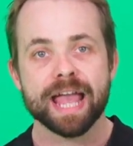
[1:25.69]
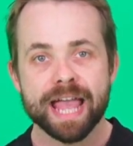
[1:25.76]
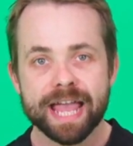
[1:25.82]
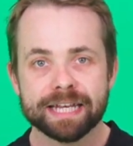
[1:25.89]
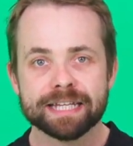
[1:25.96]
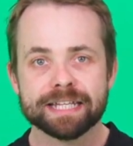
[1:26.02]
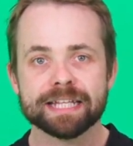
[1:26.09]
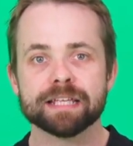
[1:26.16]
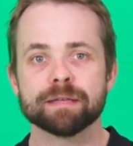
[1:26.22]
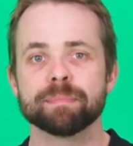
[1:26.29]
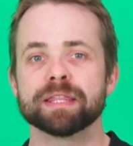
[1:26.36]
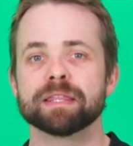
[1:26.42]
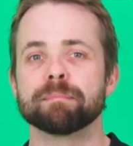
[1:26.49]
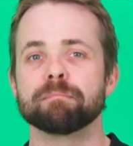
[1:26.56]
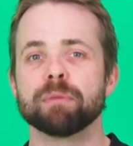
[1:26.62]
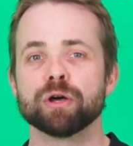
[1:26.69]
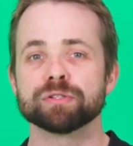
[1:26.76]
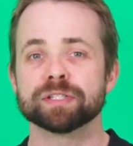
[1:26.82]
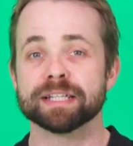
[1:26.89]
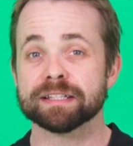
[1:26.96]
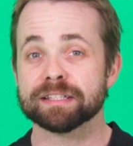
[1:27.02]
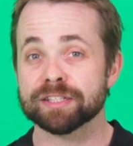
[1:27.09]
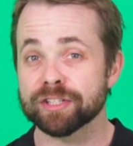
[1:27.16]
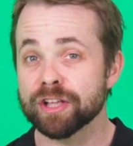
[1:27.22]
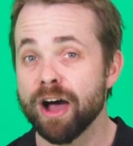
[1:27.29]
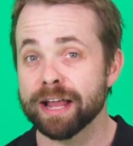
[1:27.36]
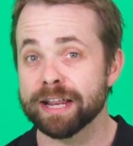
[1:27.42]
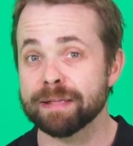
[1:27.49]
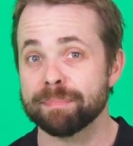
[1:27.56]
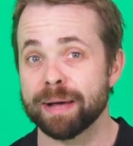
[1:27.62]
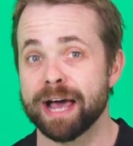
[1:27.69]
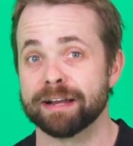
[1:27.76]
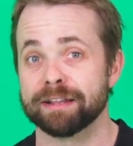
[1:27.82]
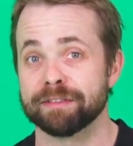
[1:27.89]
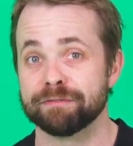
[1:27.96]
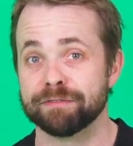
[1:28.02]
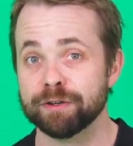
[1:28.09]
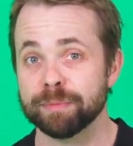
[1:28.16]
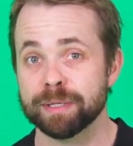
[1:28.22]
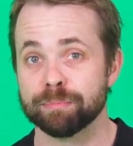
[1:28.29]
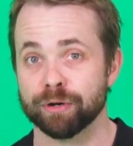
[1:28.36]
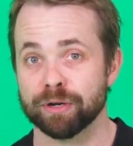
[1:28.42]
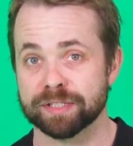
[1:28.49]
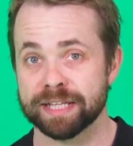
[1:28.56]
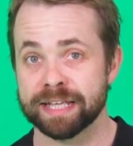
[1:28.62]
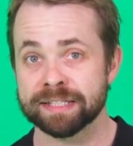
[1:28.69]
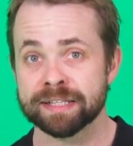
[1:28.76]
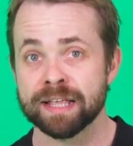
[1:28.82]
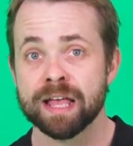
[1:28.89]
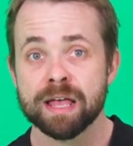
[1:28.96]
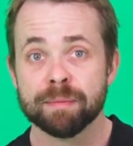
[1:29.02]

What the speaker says: Editing can be the most exciting part of the filming process